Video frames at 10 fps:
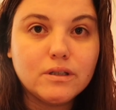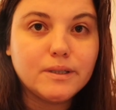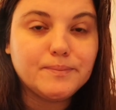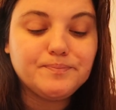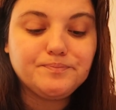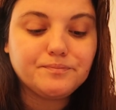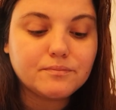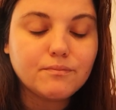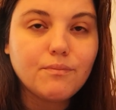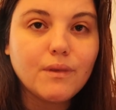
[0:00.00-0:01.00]
the
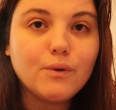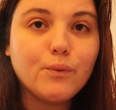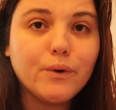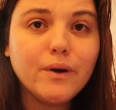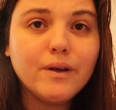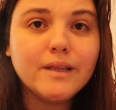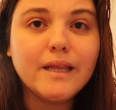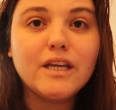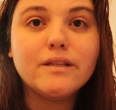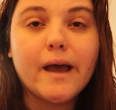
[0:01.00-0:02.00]
ruin,
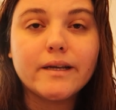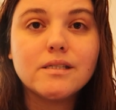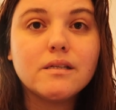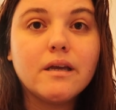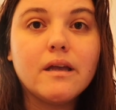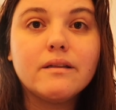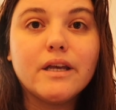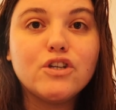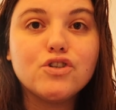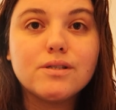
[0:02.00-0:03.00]
they texted,
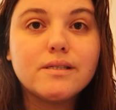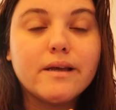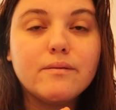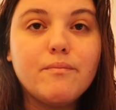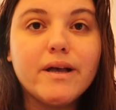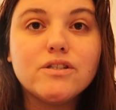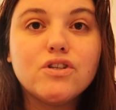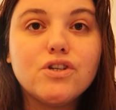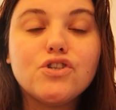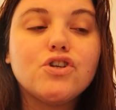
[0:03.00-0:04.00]
they just send
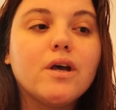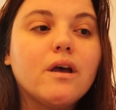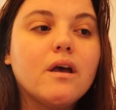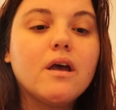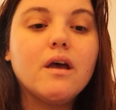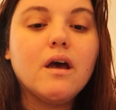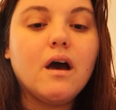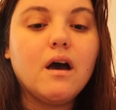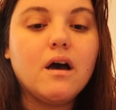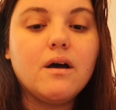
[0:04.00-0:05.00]
message
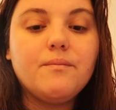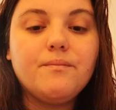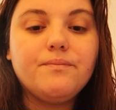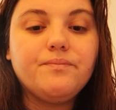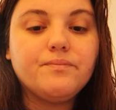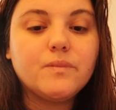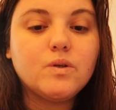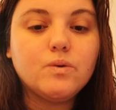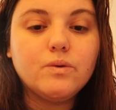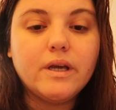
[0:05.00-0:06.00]

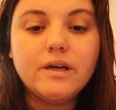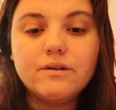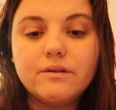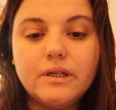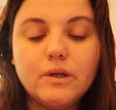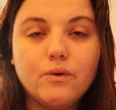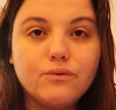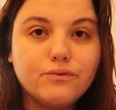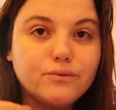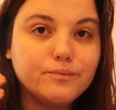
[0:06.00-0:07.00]
to their, you know,
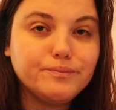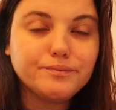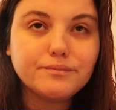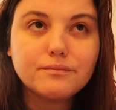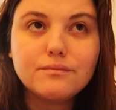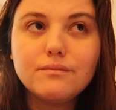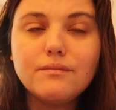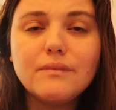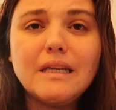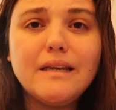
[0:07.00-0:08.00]

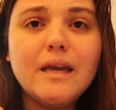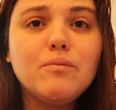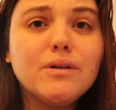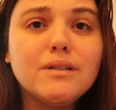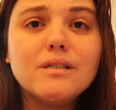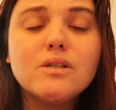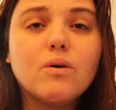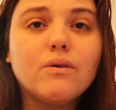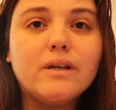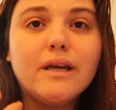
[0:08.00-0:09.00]
neighbors
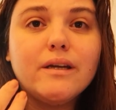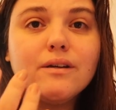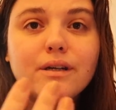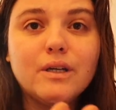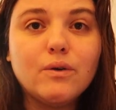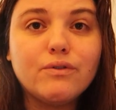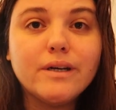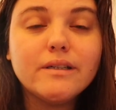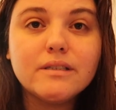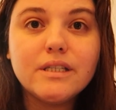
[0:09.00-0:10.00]
or their, you know,
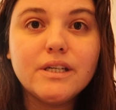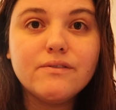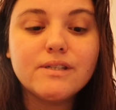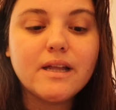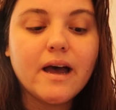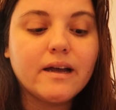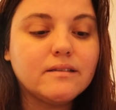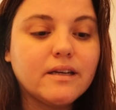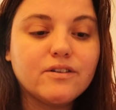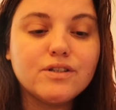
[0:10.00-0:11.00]
relatives
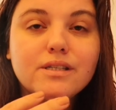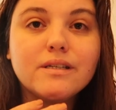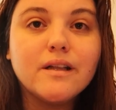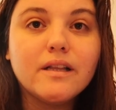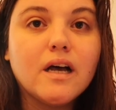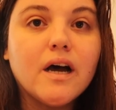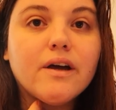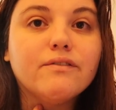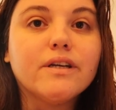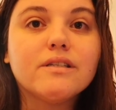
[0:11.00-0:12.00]
that they're still
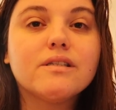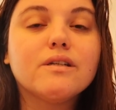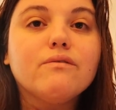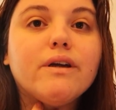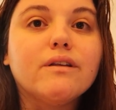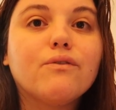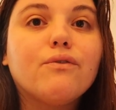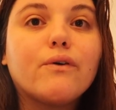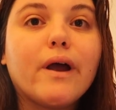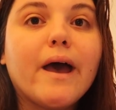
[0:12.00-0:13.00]
alive, they're still waiting
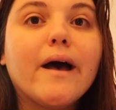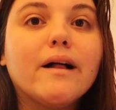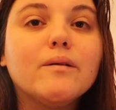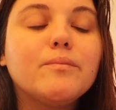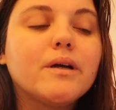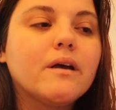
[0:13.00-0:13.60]
for help.